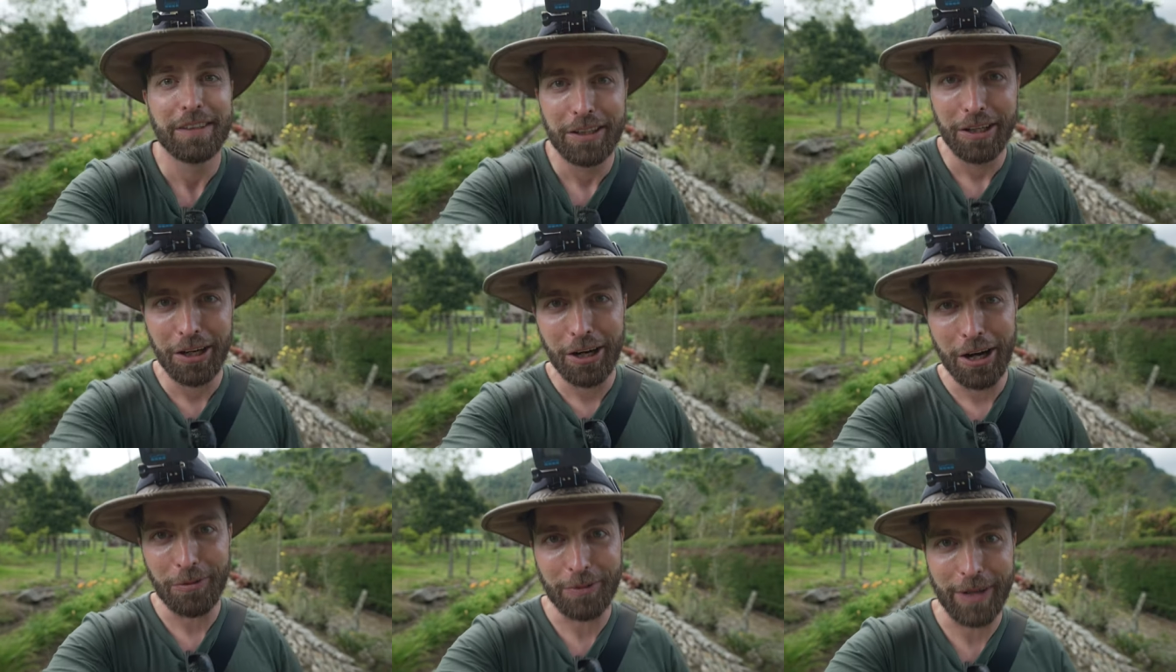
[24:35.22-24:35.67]

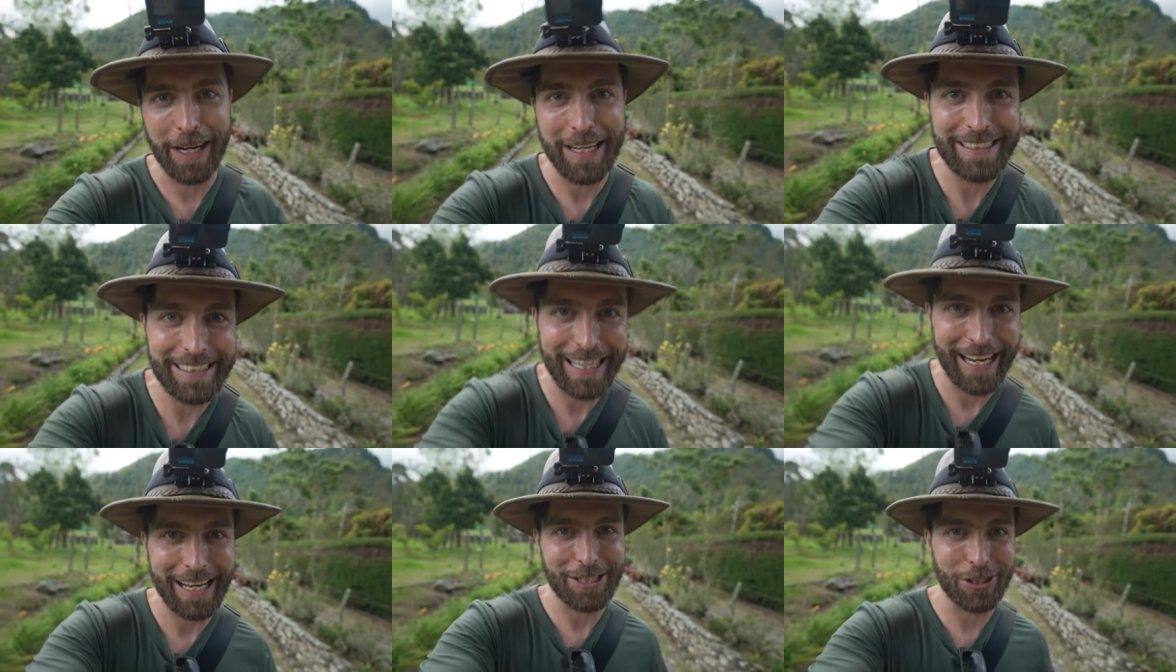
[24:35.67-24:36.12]
Oh, I'm kind
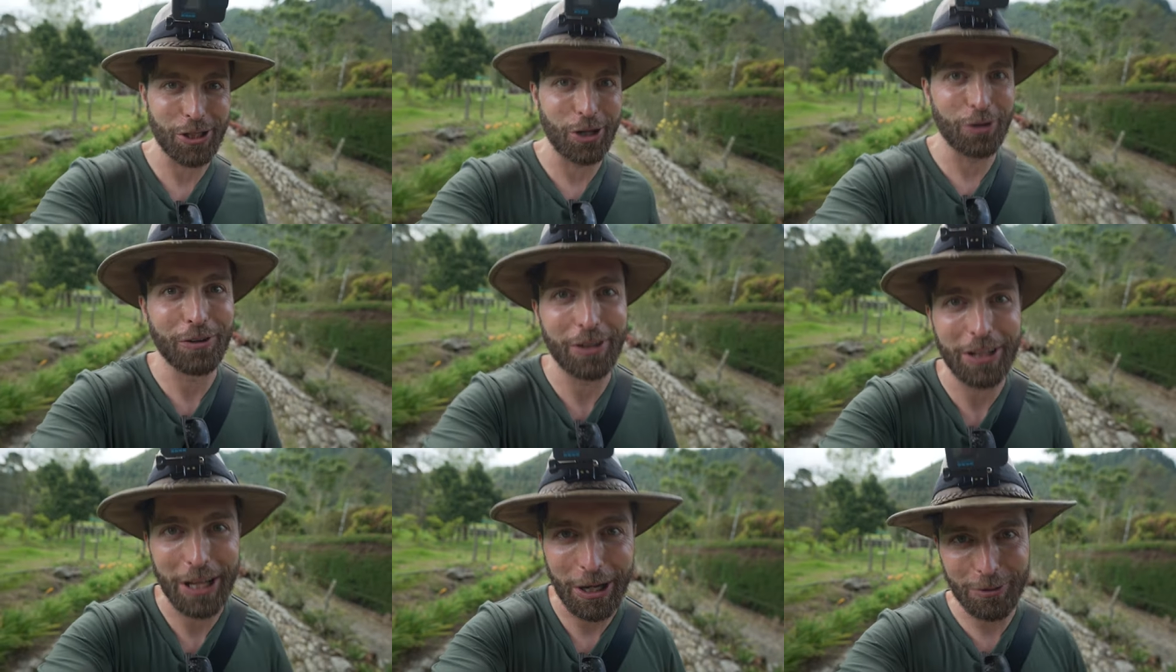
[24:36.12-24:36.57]
of sad it's
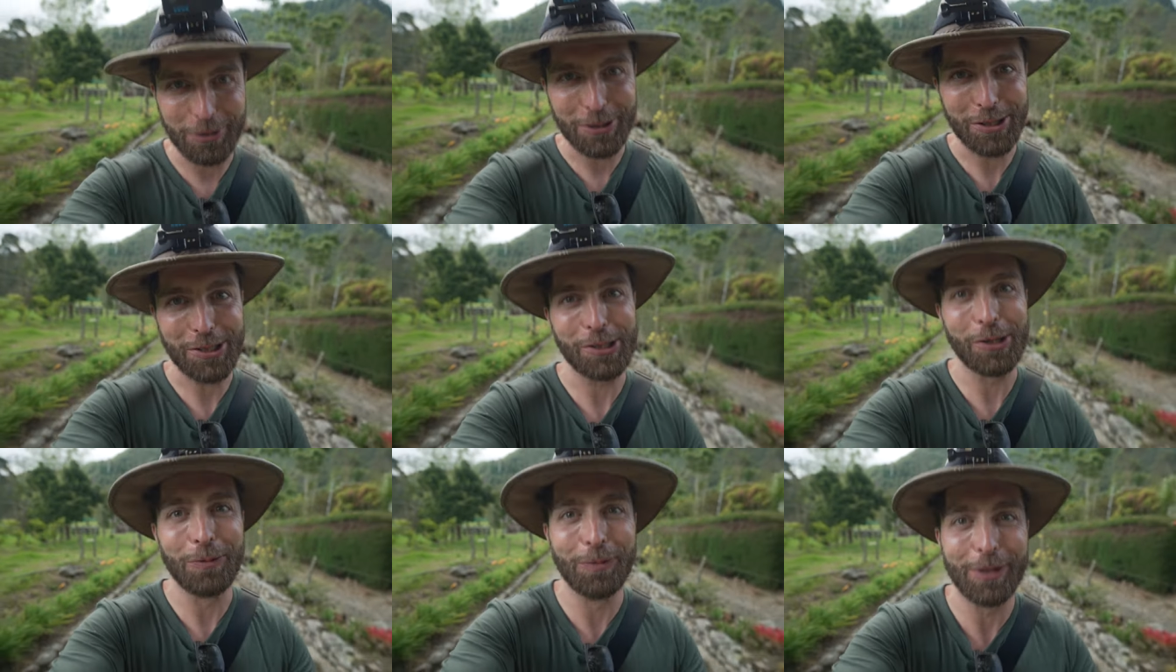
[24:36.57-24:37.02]
over. That was
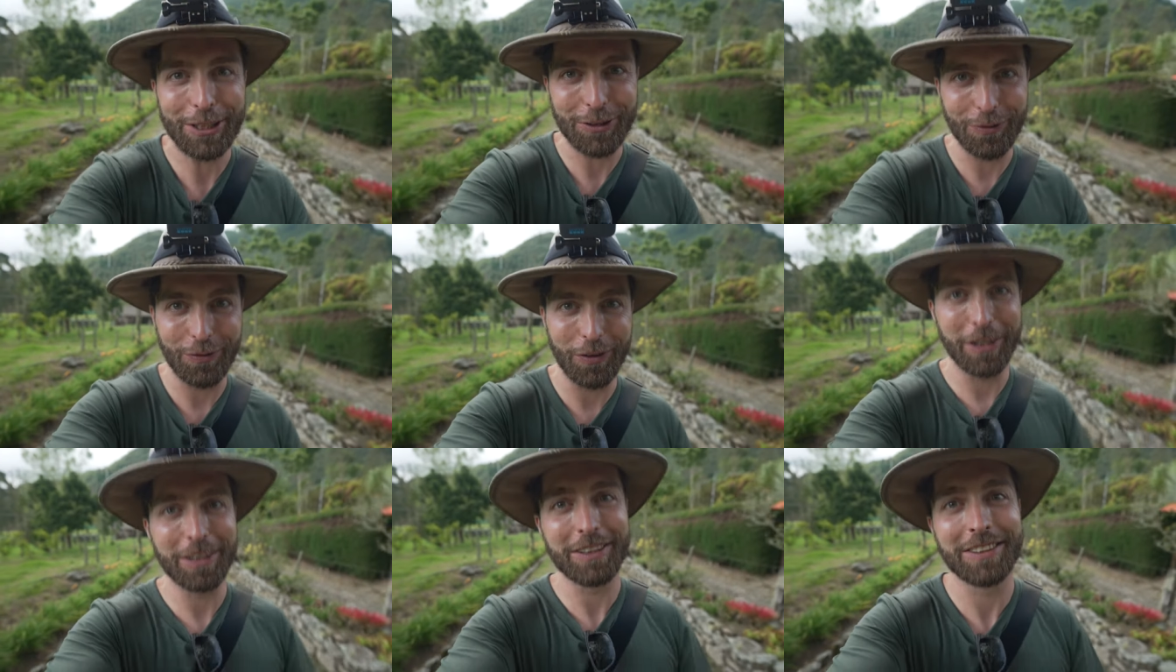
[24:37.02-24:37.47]
so much
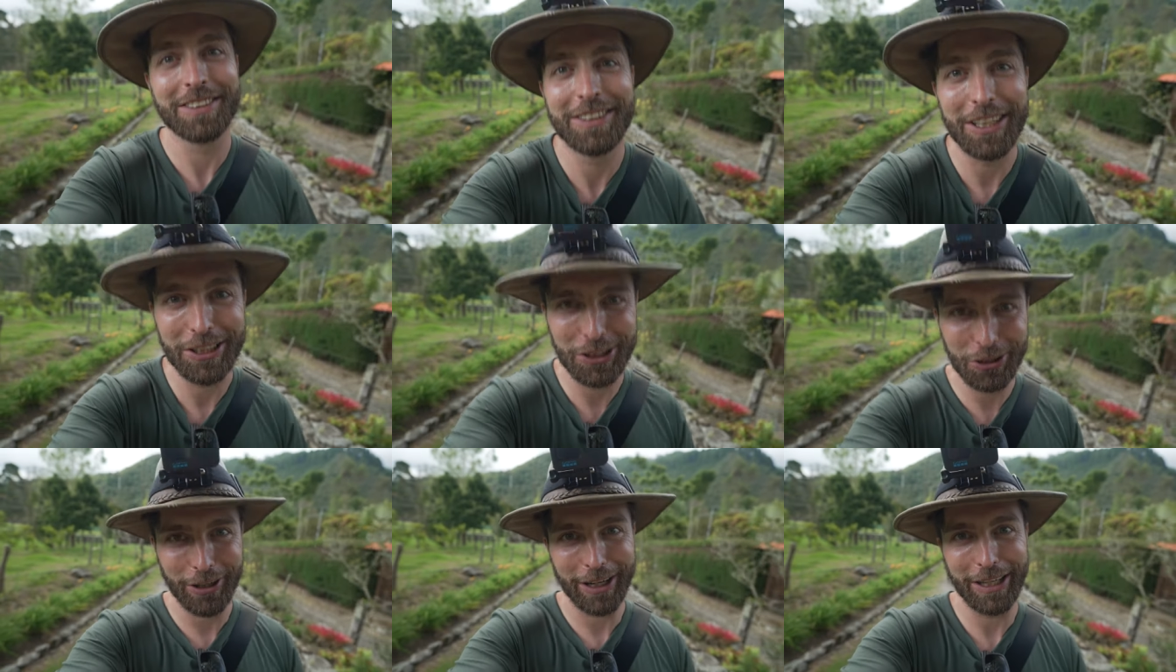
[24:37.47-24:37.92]
fun.
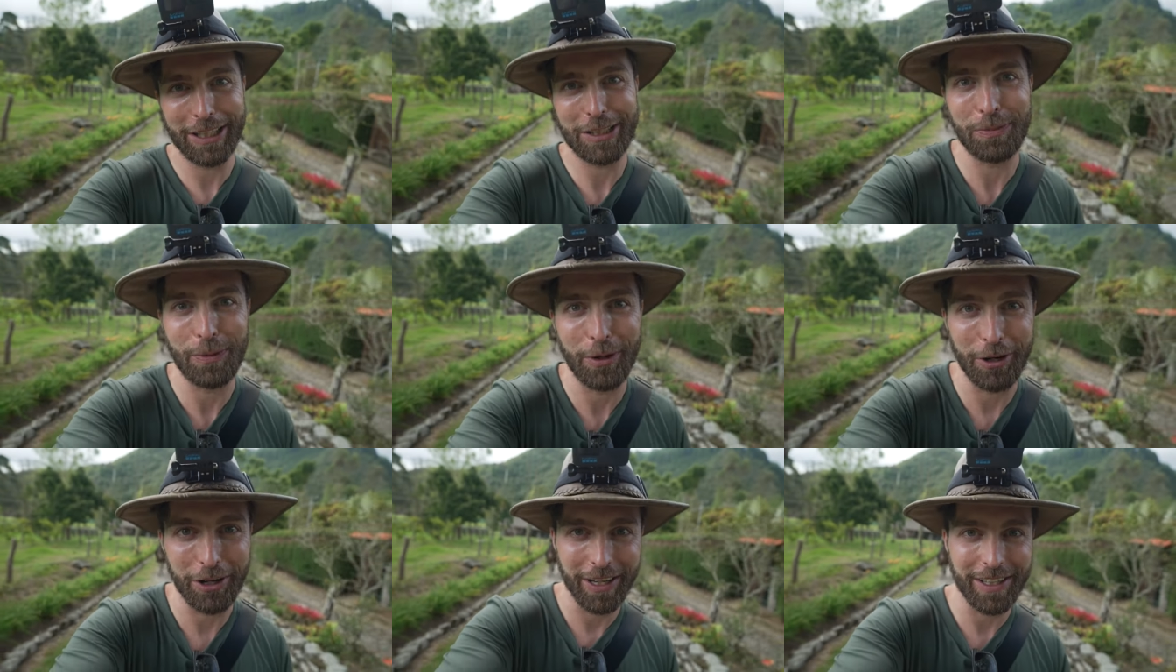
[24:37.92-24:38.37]
Such a great
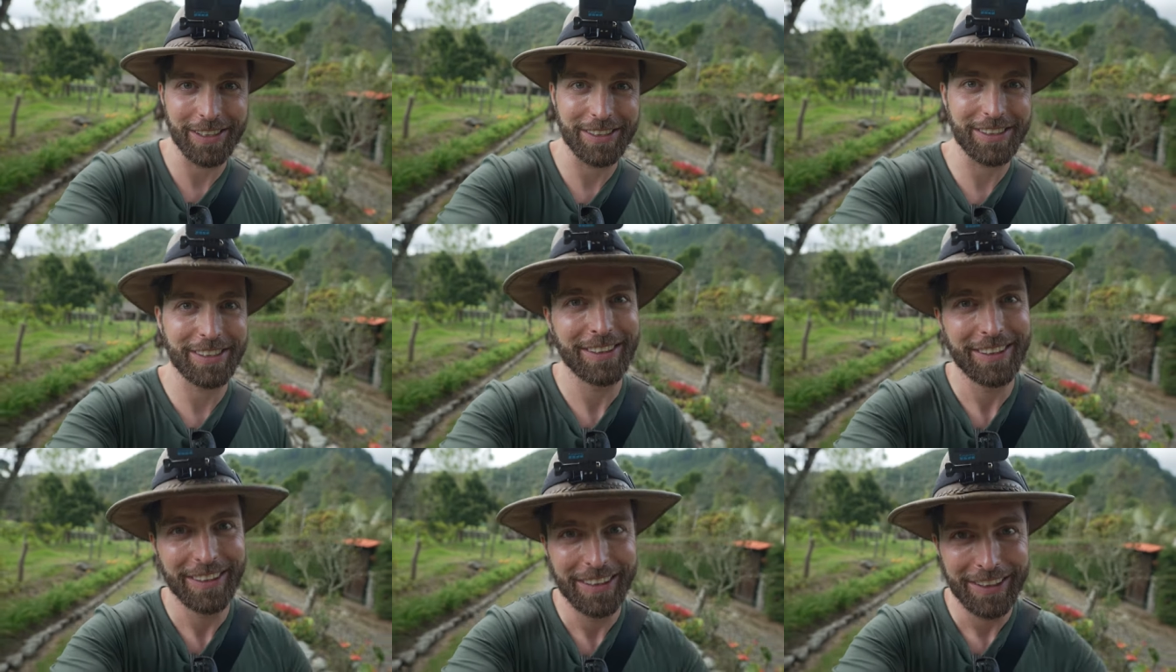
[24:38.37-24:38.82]

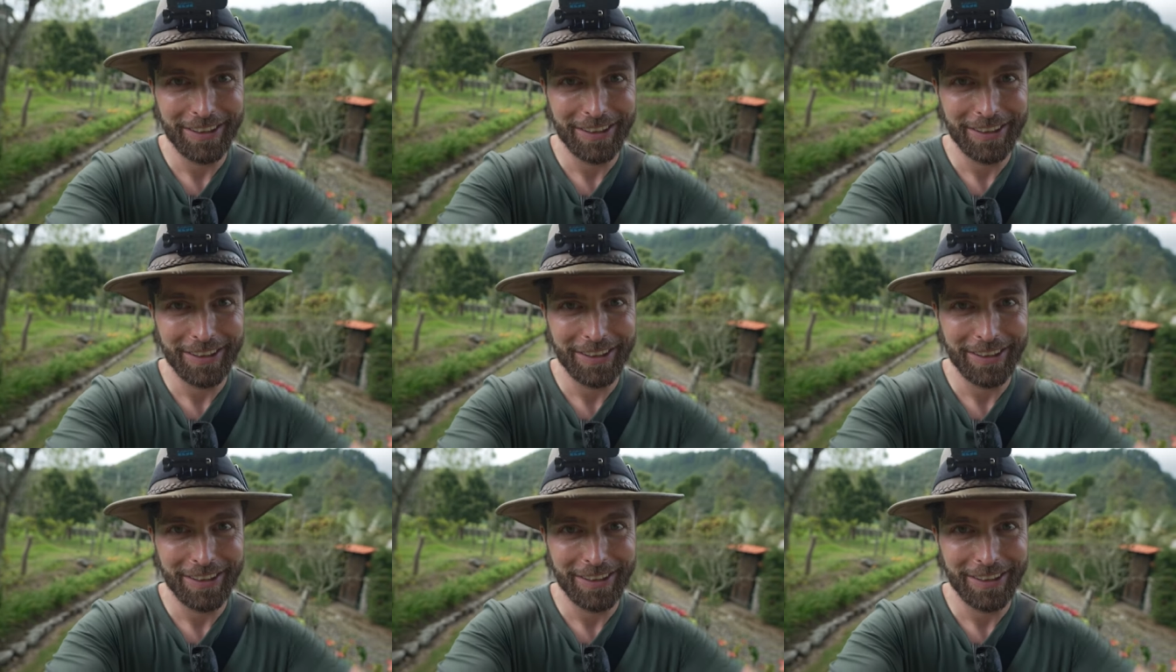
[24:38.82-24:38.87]
experience.